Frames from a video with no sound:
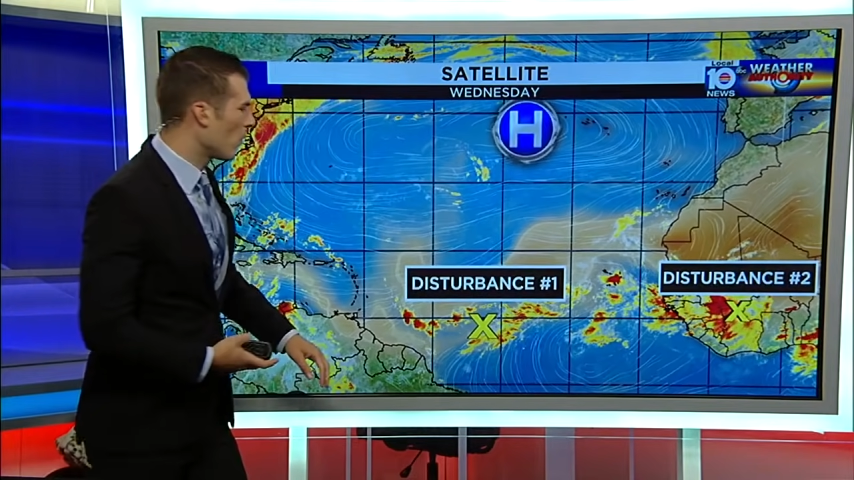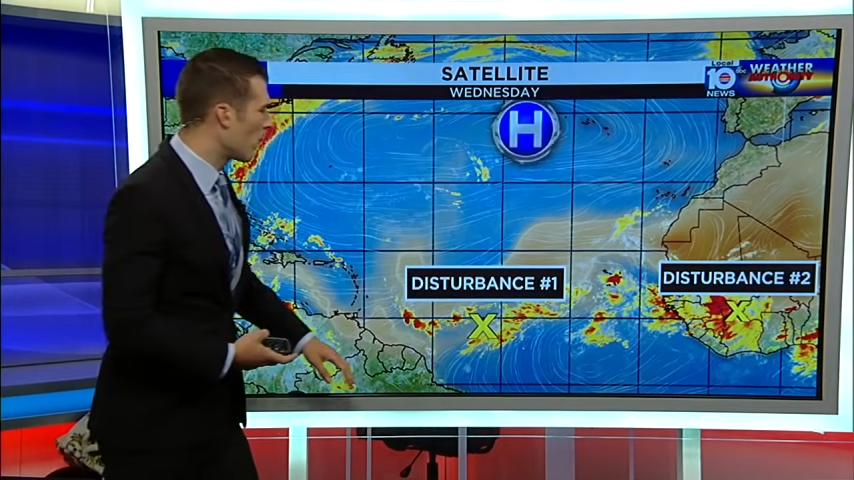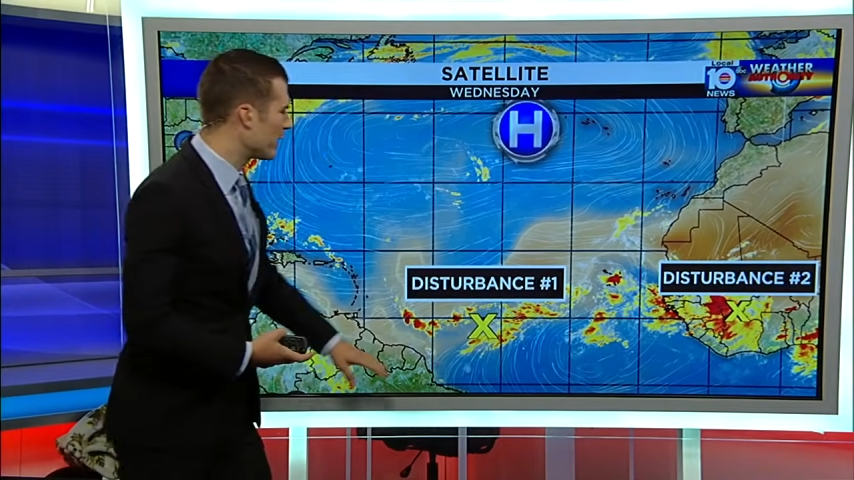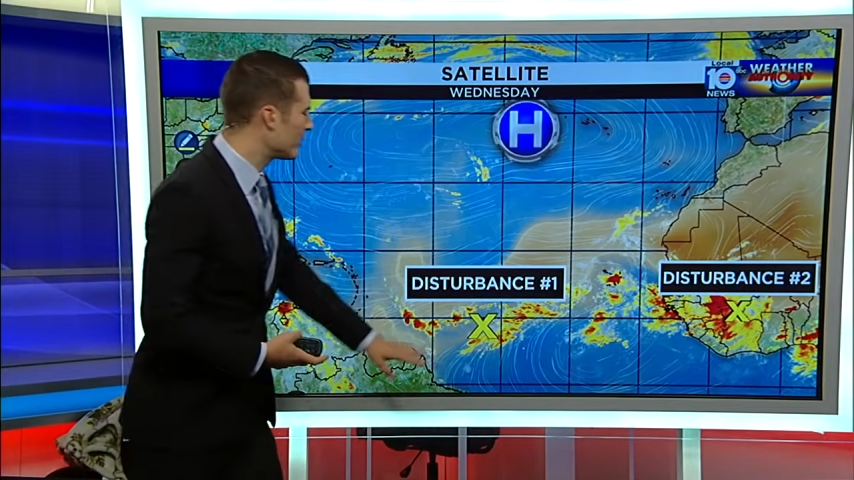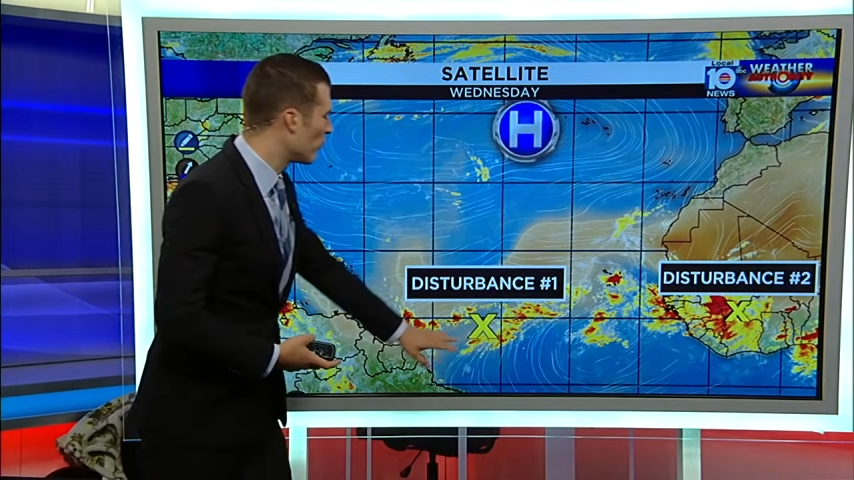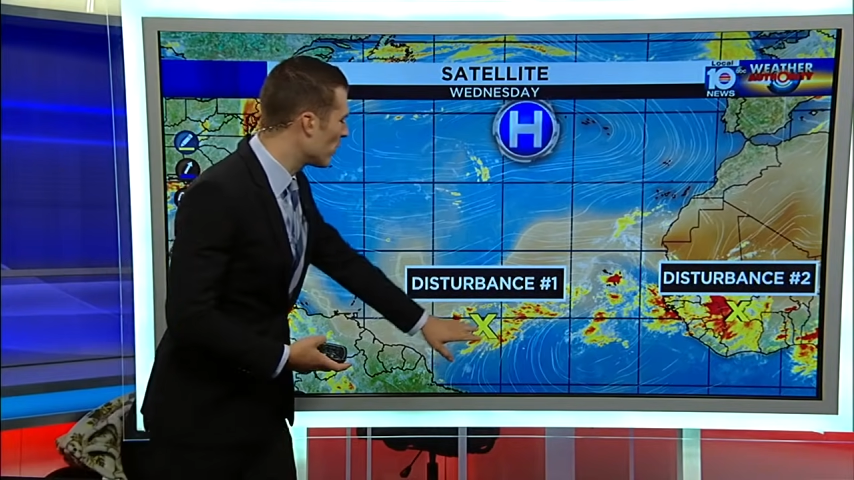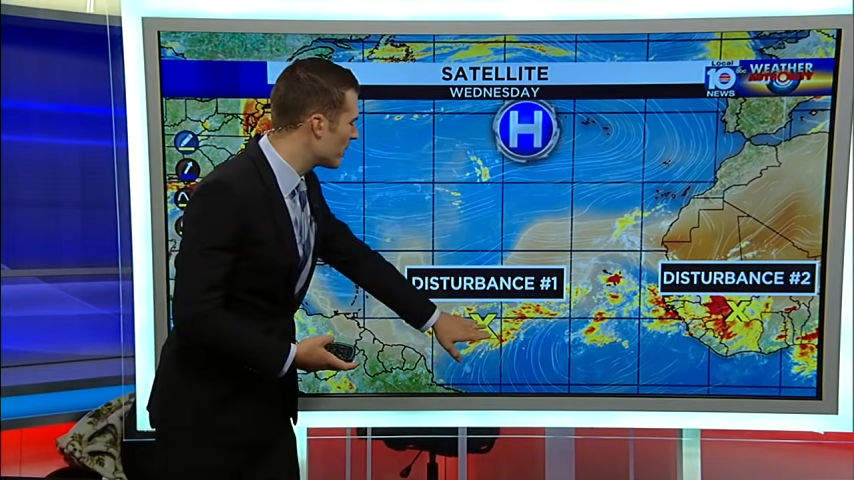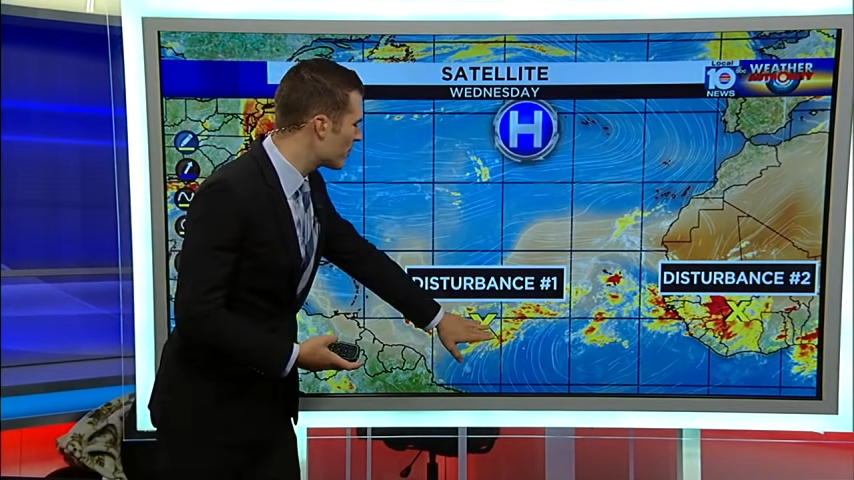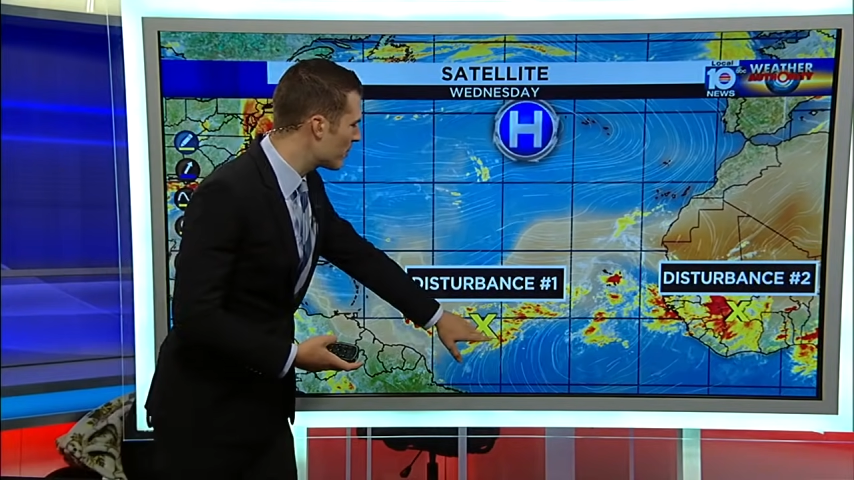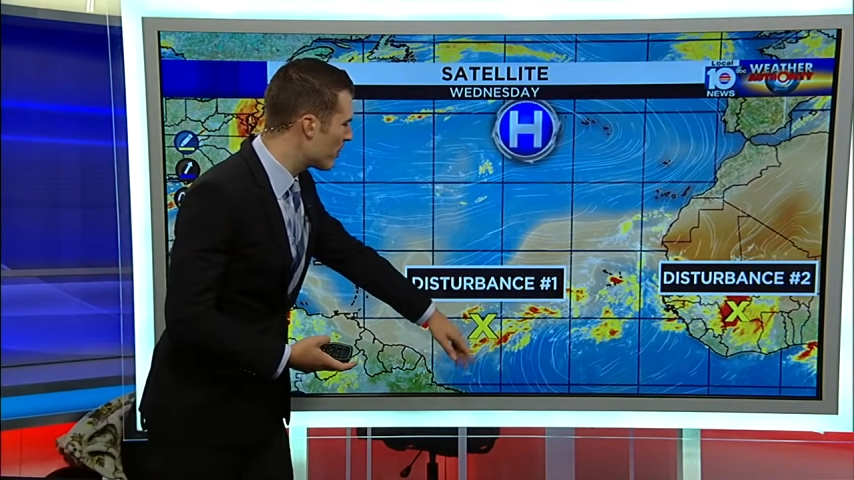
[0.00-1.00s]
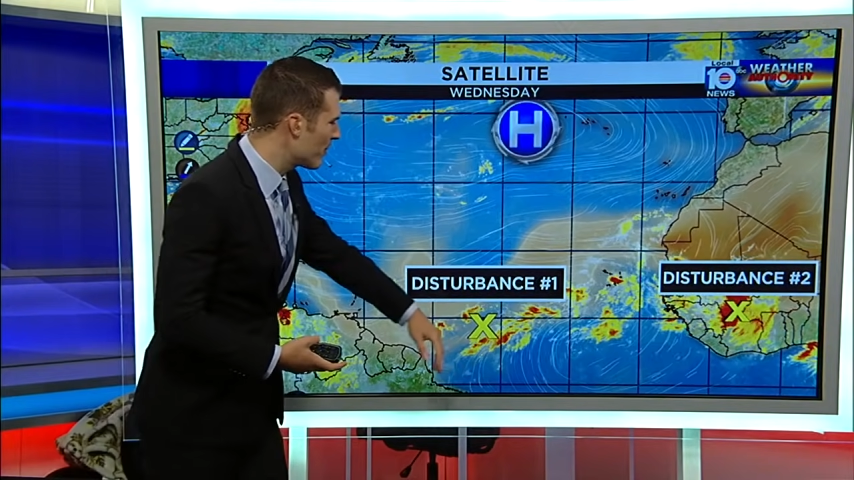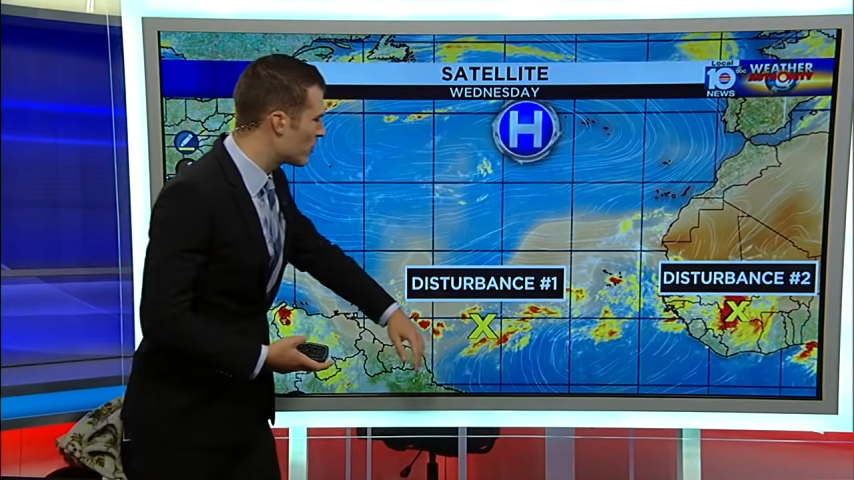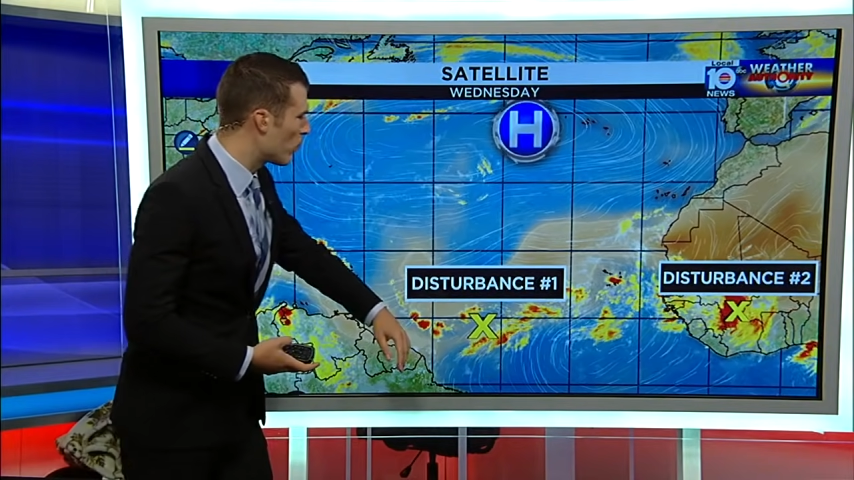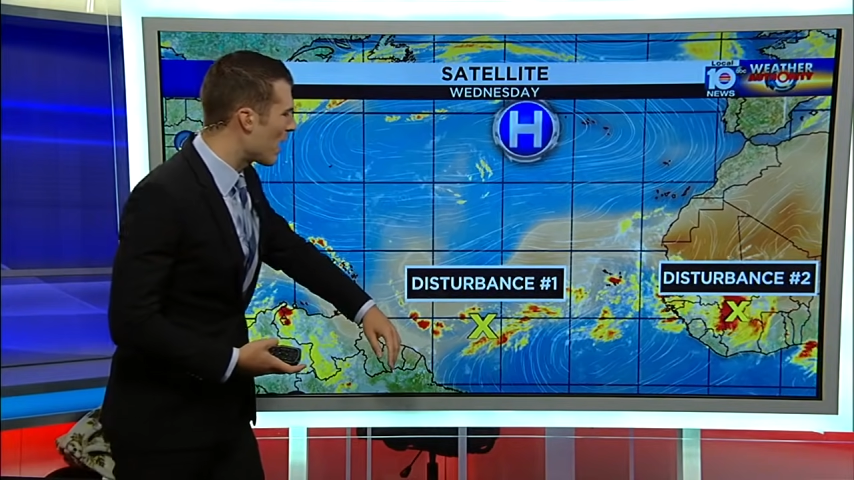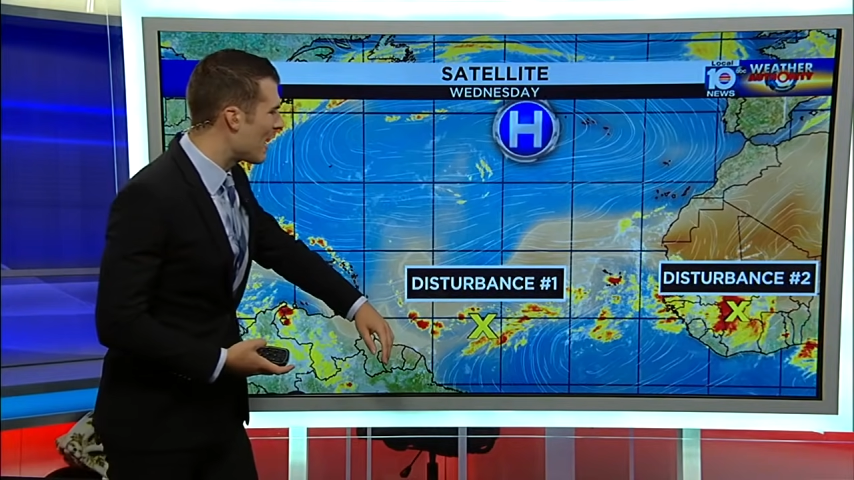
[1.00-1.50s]
We're watching one
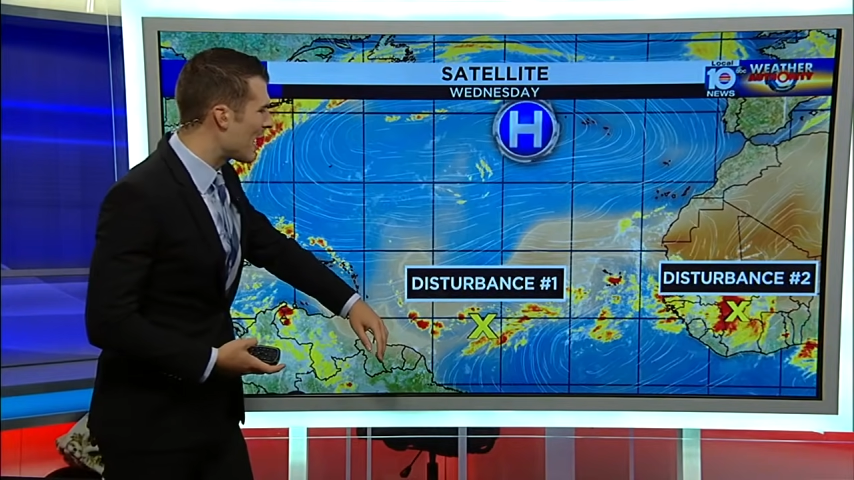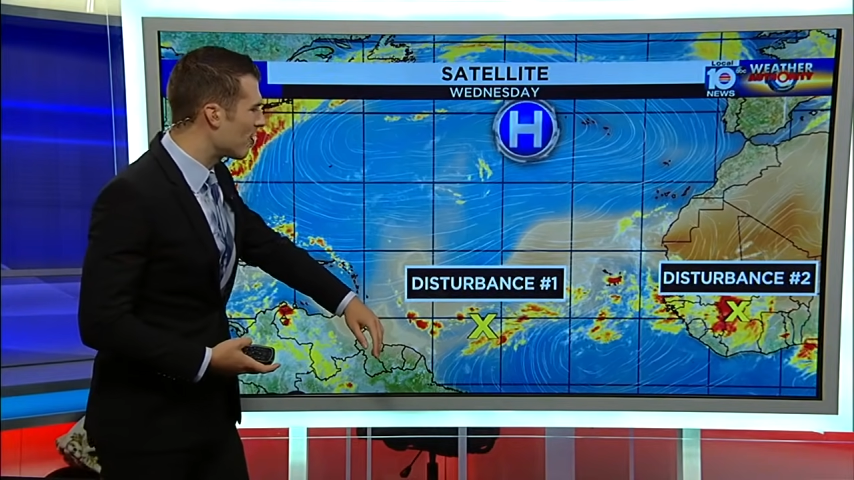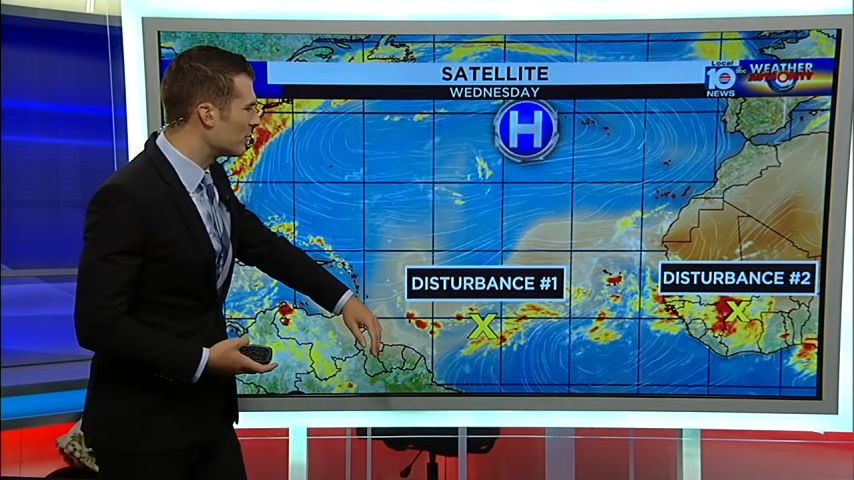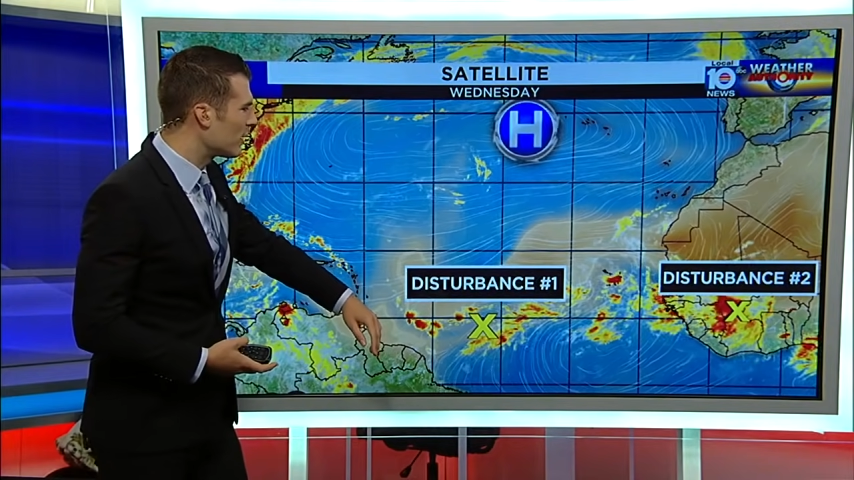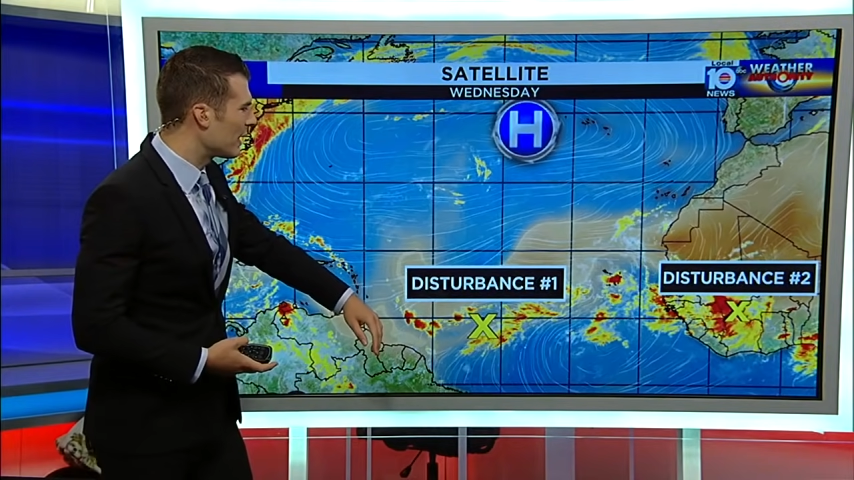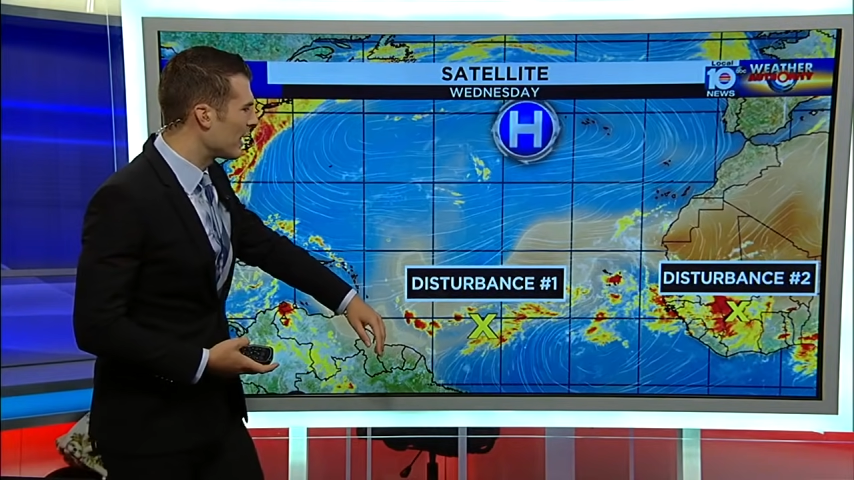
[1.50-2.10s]
disturbance way out into the